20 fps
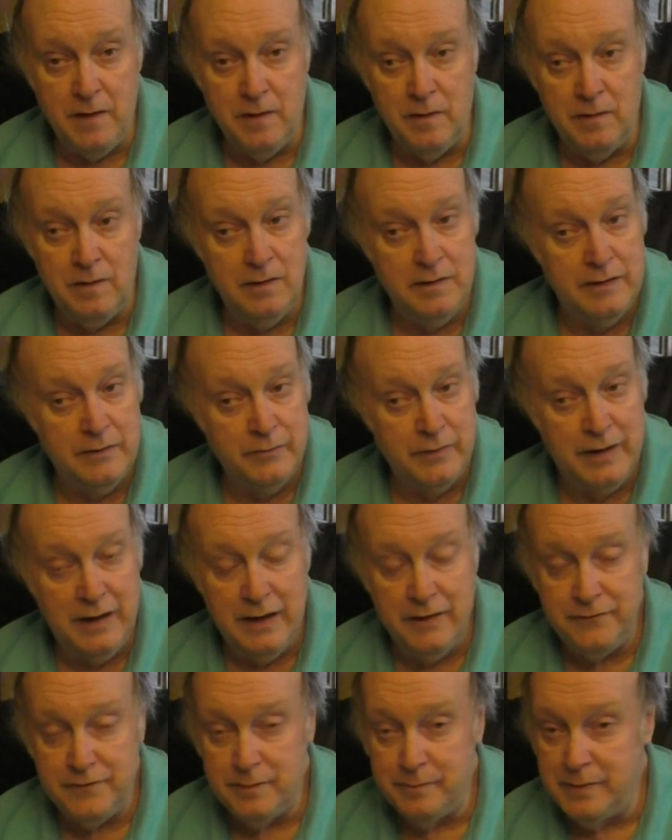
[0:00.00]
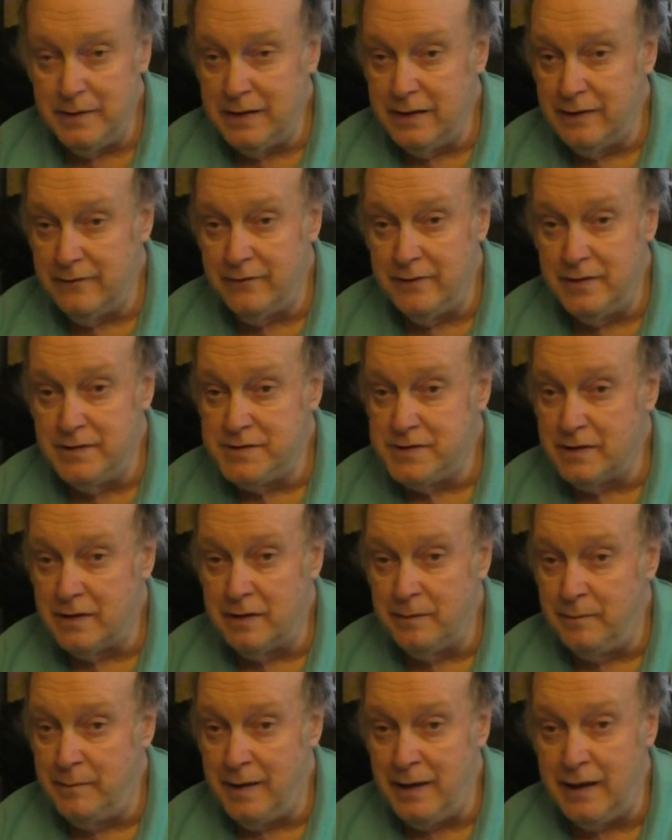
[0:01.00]
All that would have to be given is a
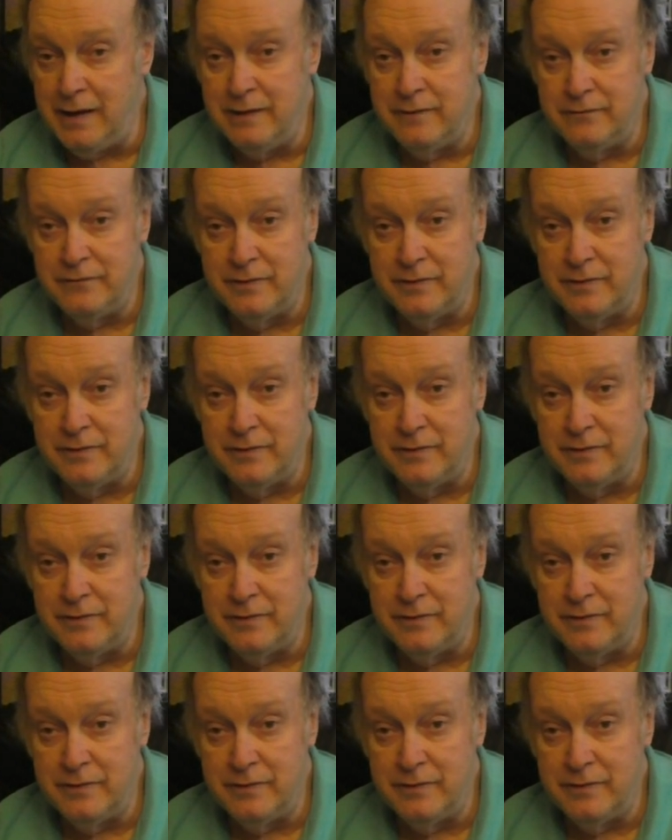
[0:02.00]
command